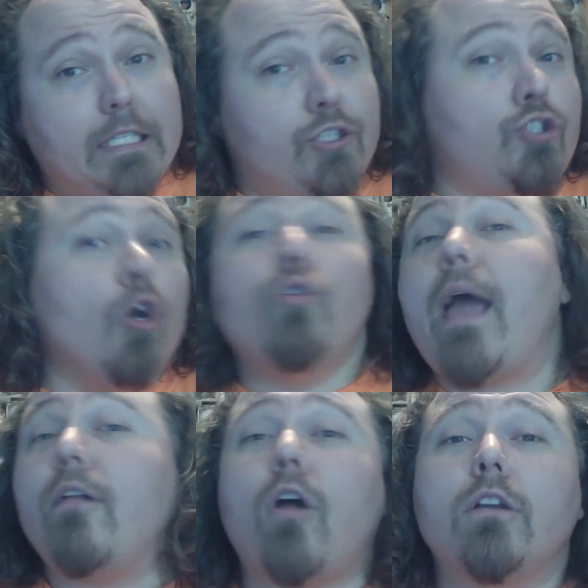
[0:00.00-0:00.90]
Don't know
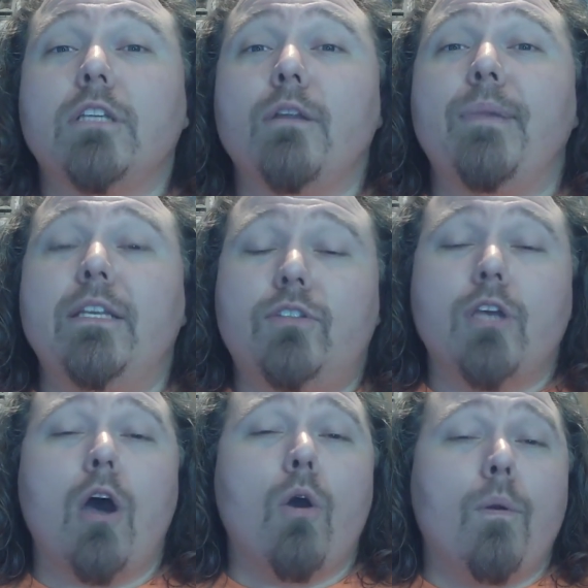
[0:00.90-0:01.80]
how long it's going to be,
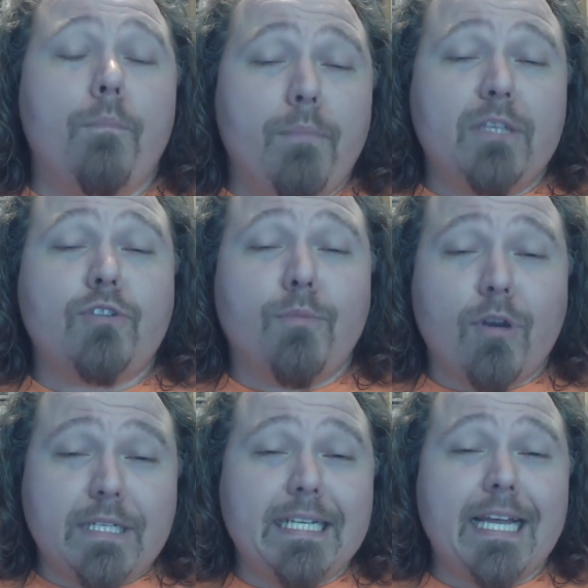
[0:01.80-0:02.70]
so Mr.
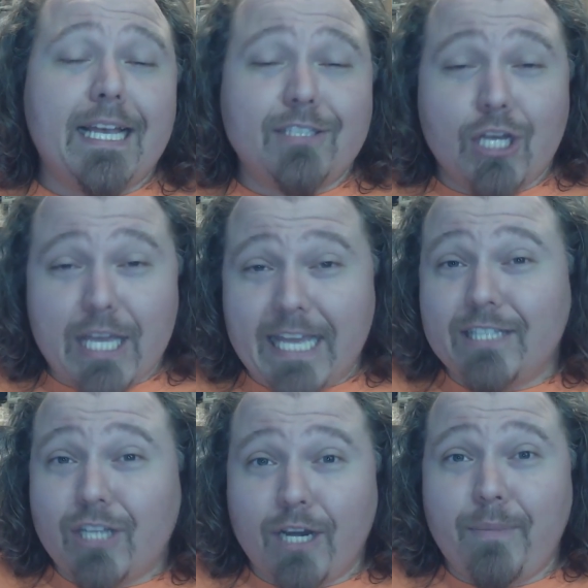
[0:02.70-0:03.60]
Martinez
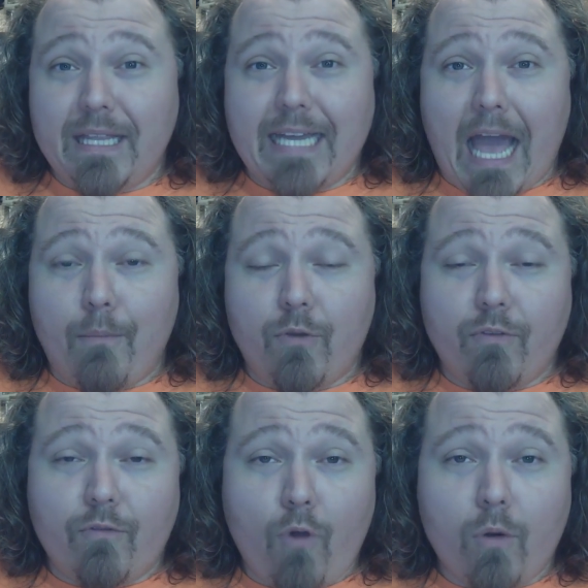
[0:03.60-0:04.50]
is going to be the guy
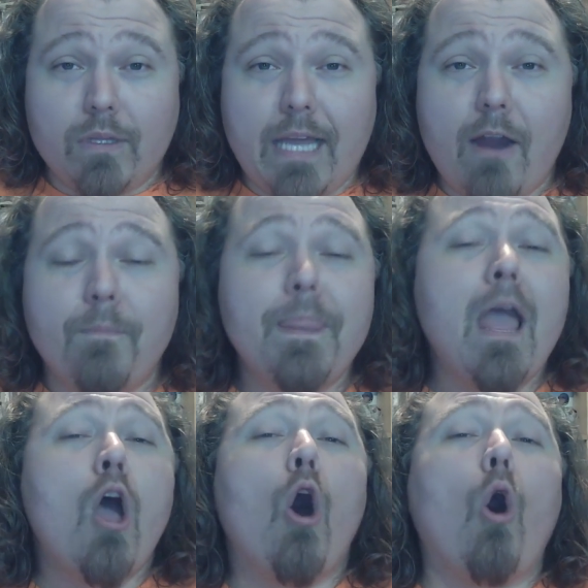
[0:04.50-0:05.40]
moving forward there.
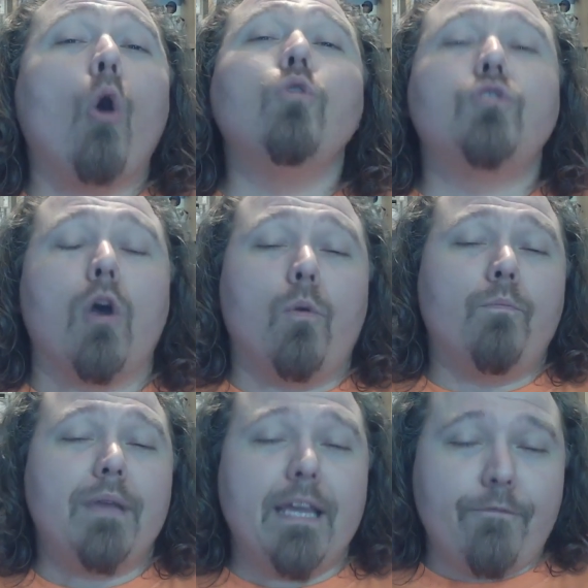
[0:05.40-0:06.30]
Also,
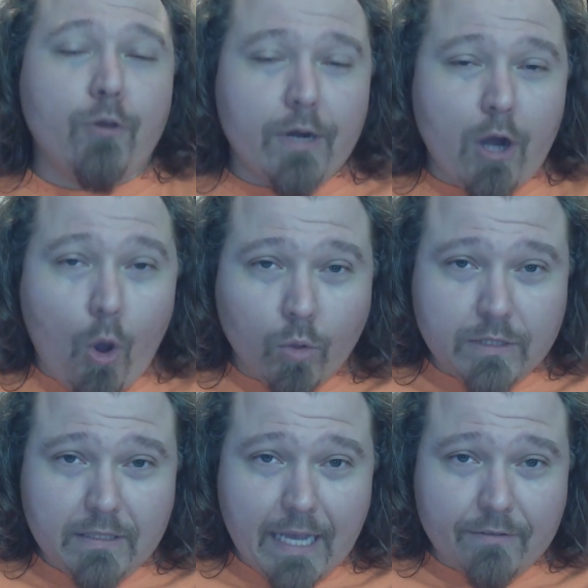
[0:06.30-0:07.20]
if you're in a holds
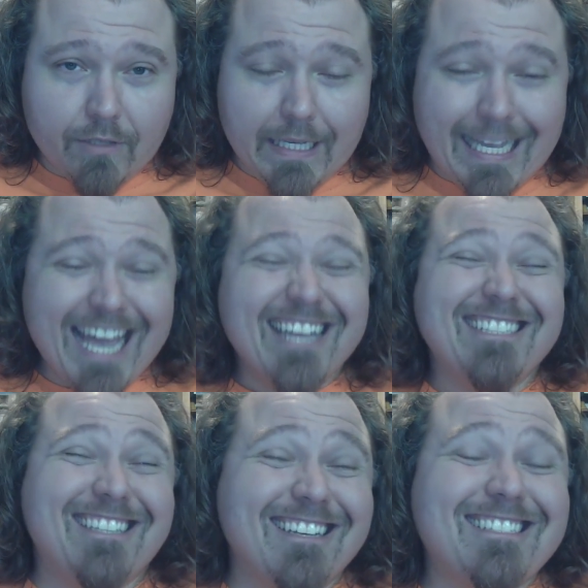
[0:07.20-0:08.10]
and saves league,
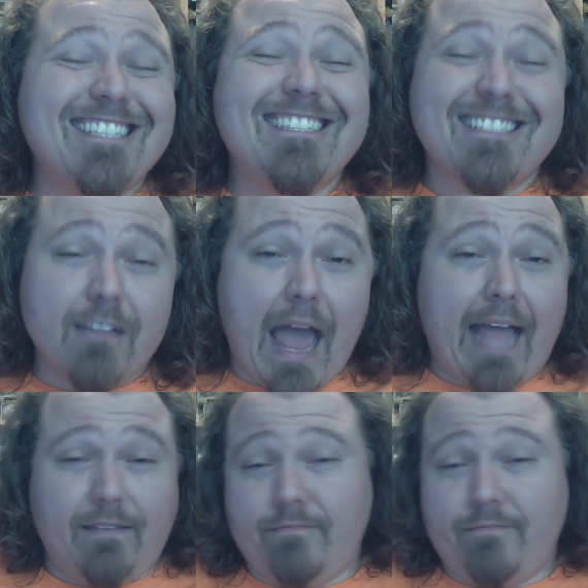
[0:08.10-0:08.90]
Justin Slayton,